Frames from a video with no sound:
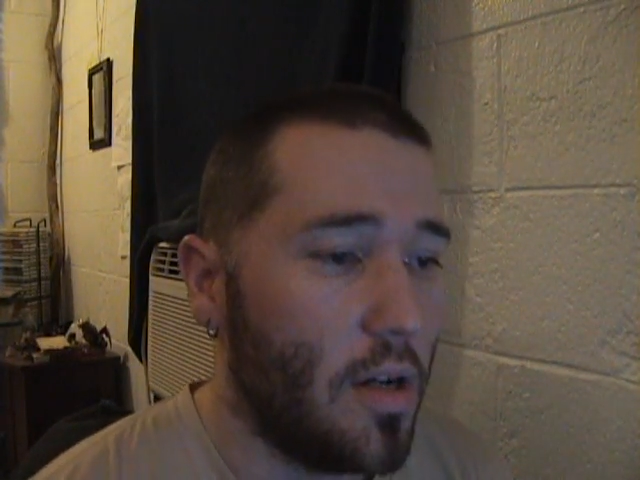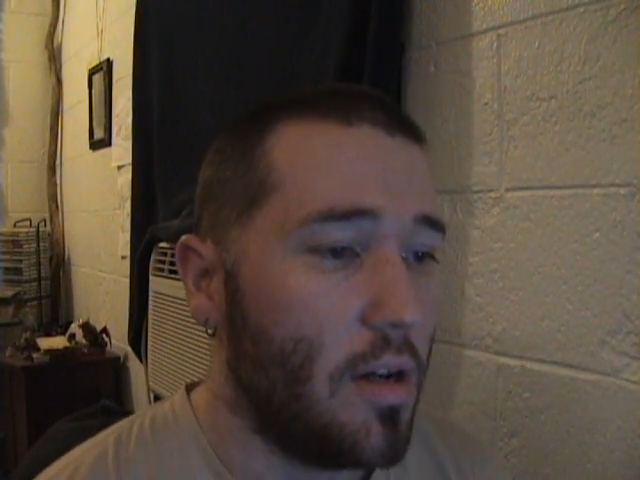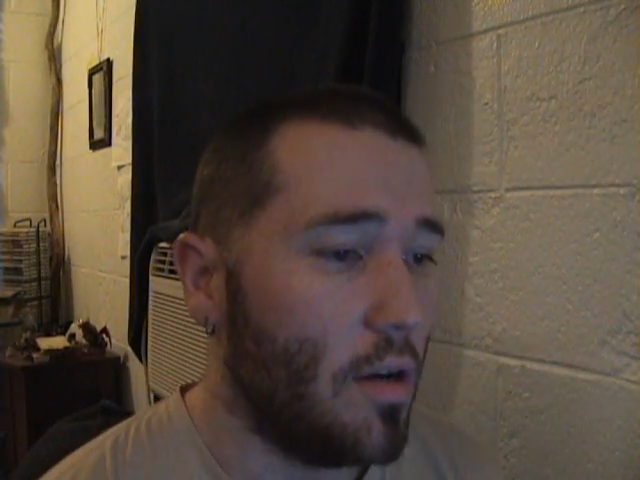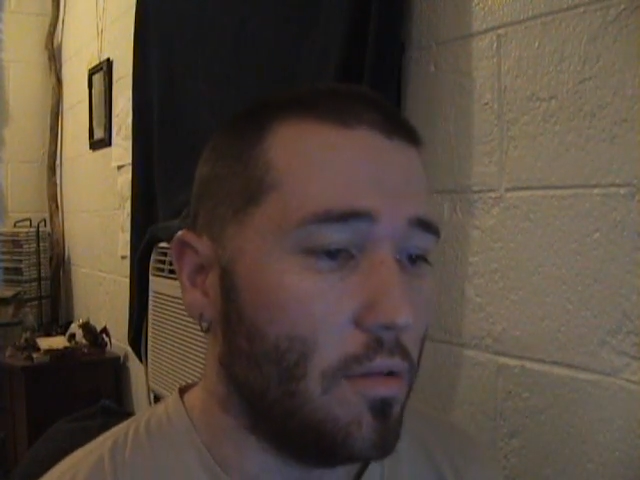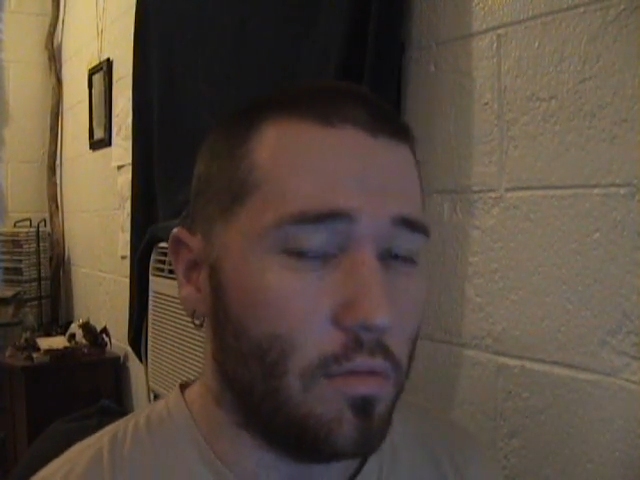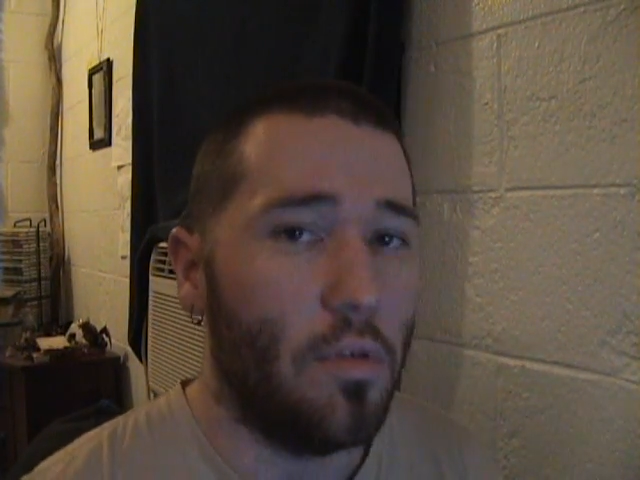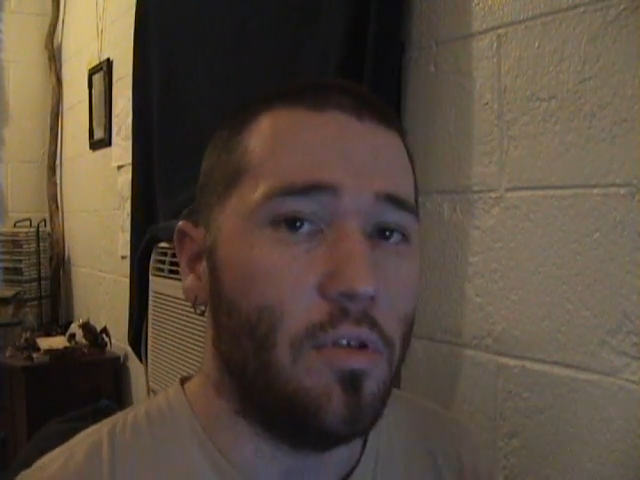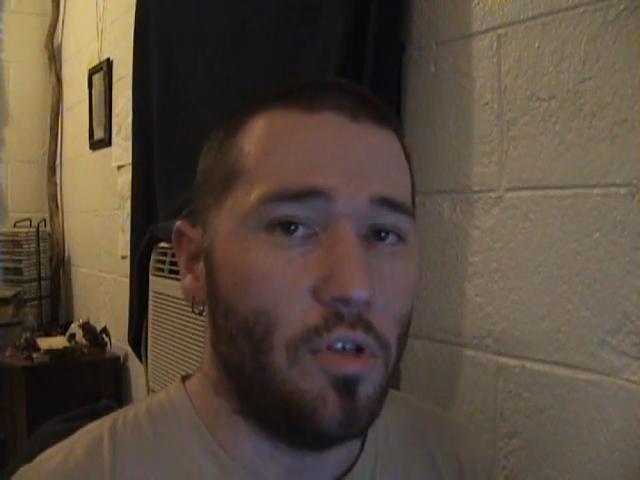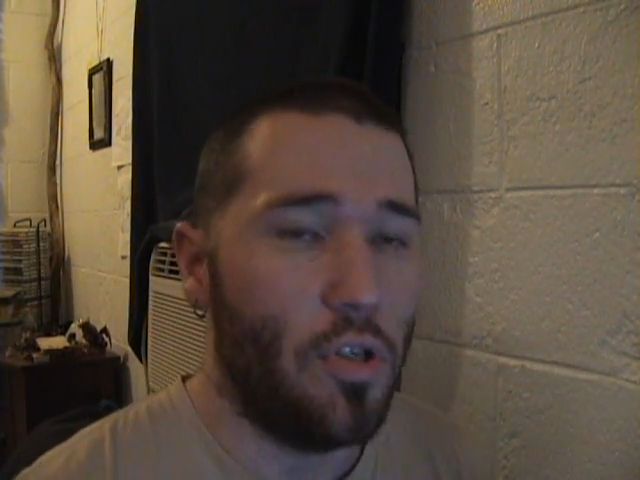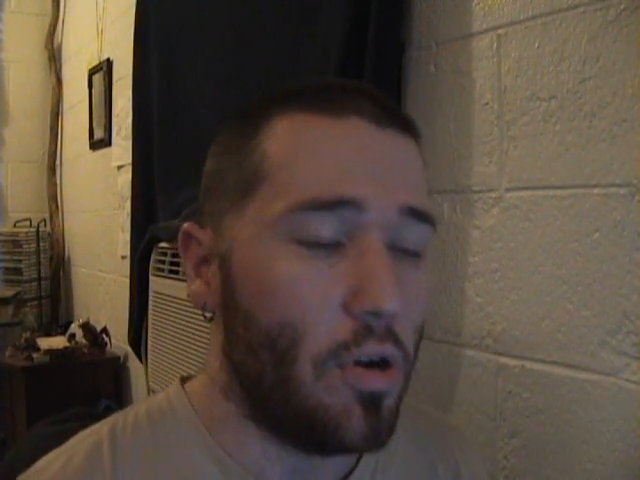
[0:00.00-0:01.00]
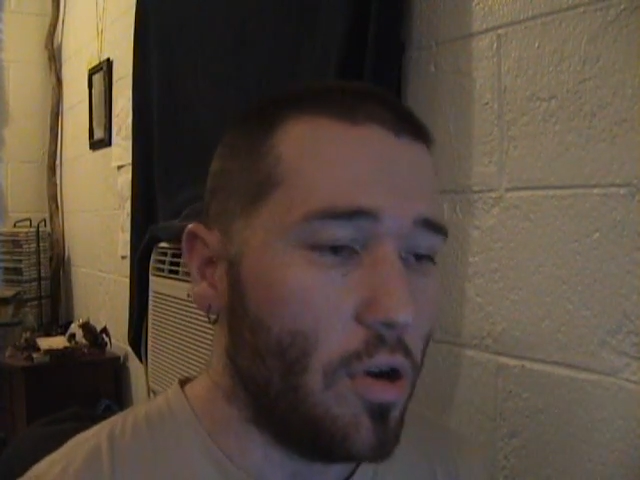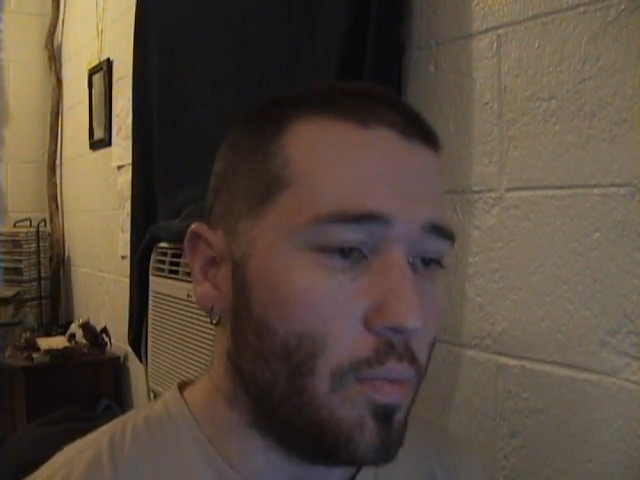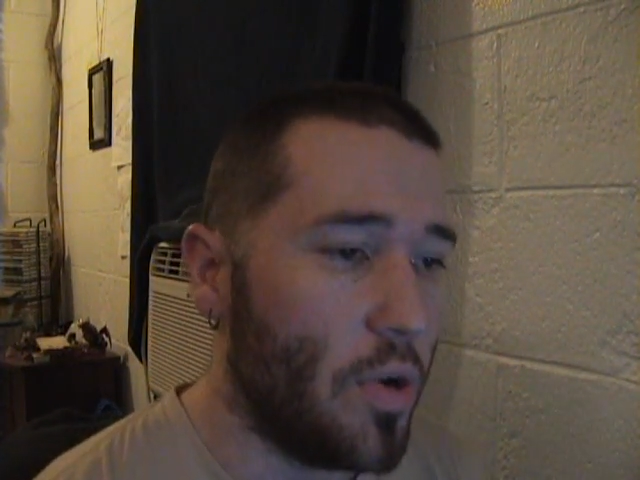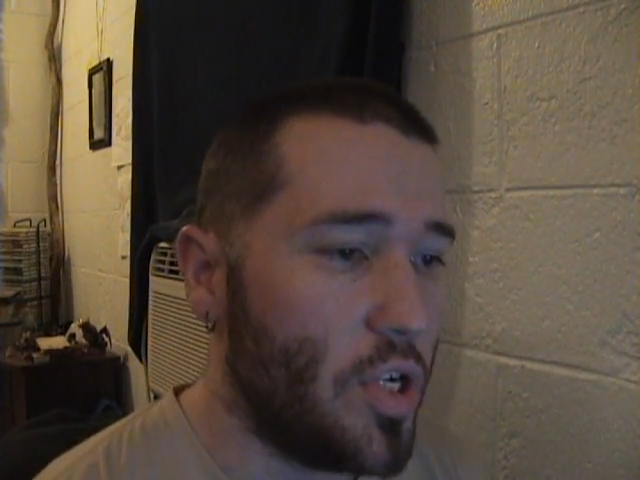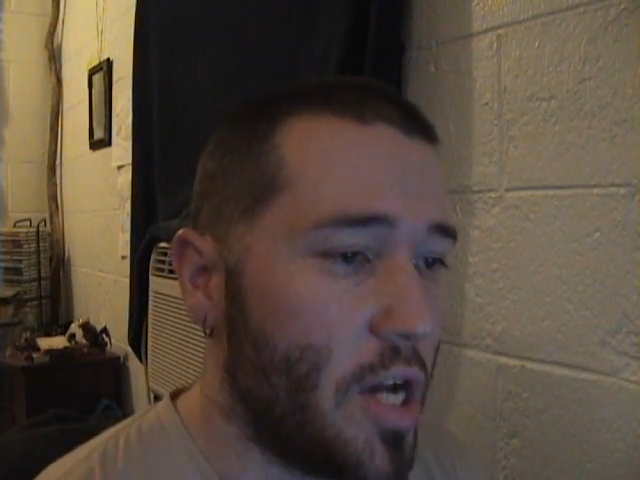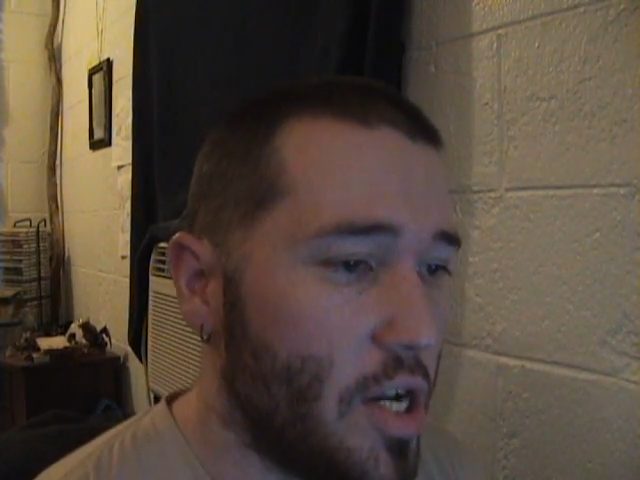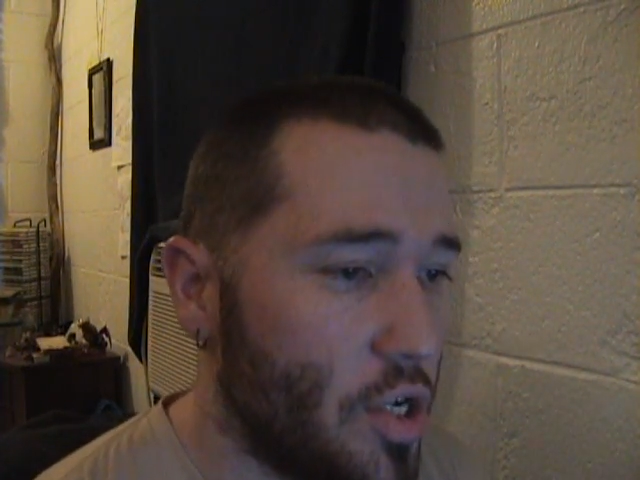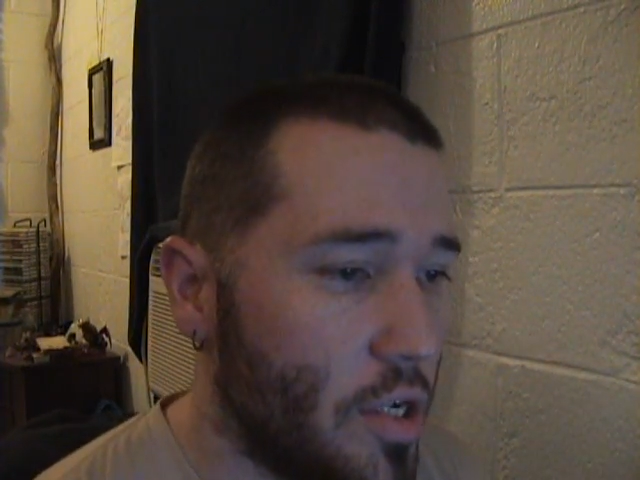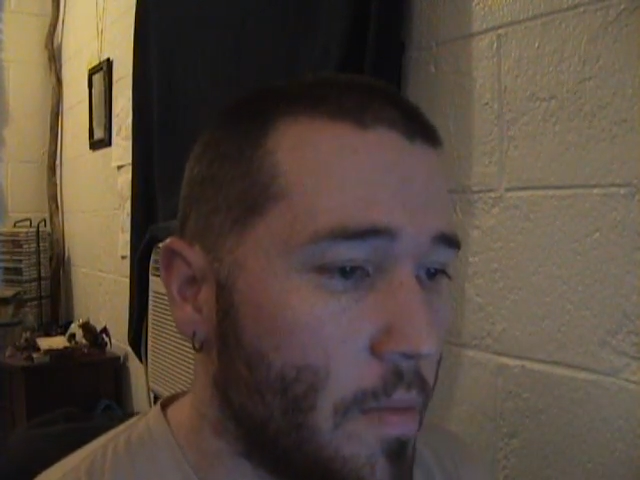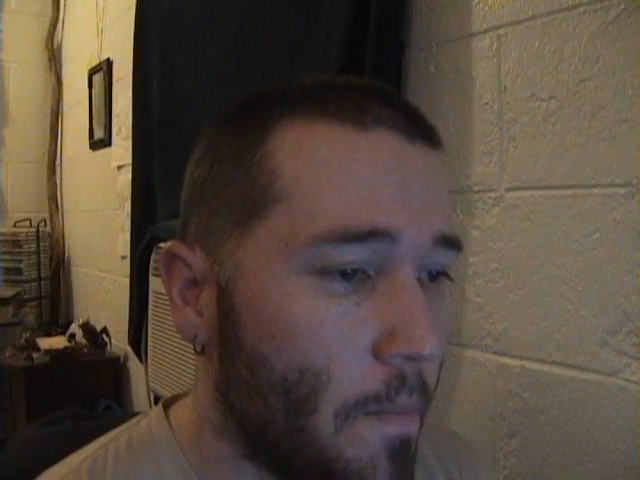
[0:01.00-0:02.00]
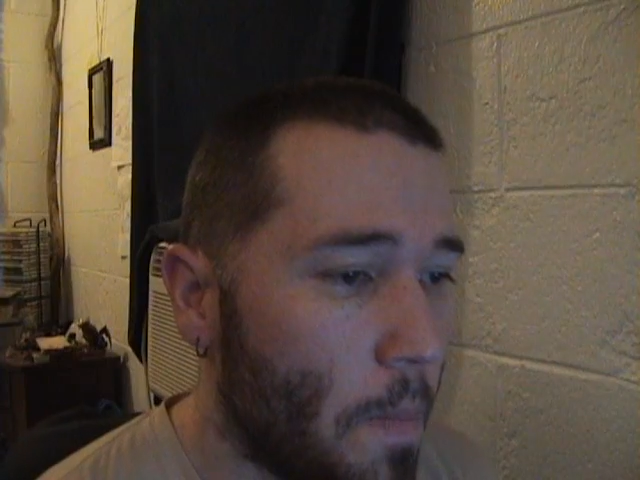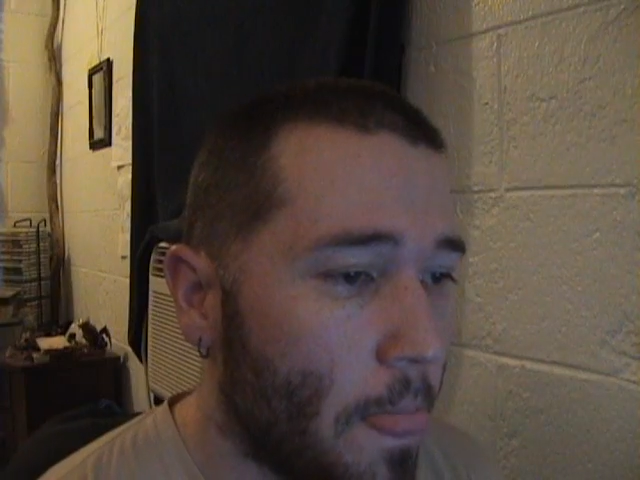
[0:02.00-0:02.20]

you know, show your appreciation